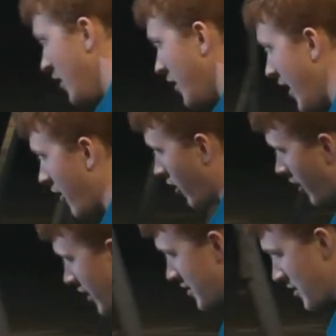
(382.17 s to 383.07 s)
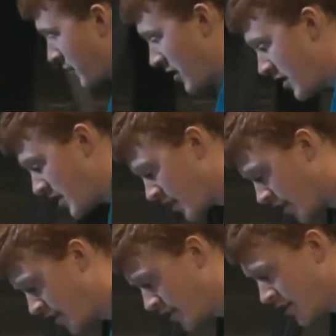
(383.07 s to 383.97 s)
Now, audience, I'm going to need
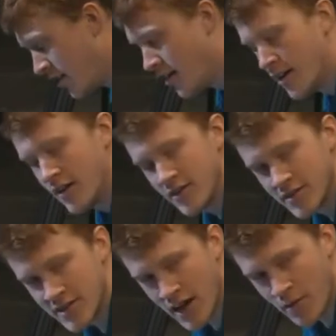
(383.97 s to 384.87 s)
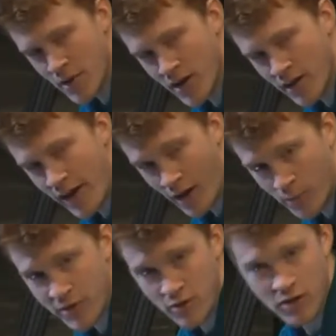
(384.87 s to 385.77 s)
some help.
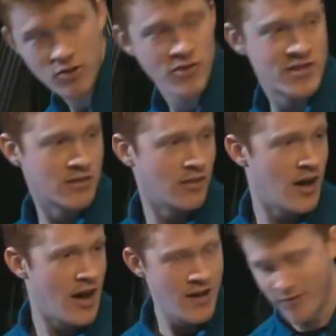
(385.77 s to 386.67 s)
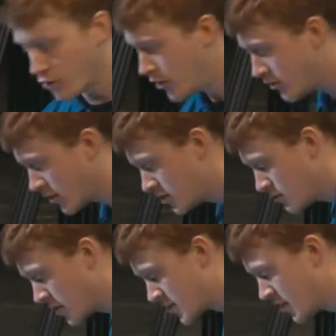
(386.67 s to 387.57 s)
You can do this live, or you can do
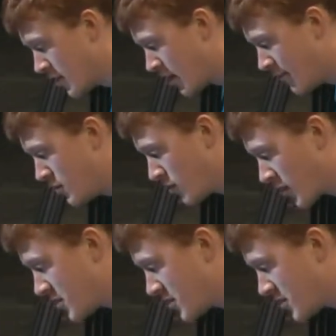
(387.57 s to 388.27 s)
it if you are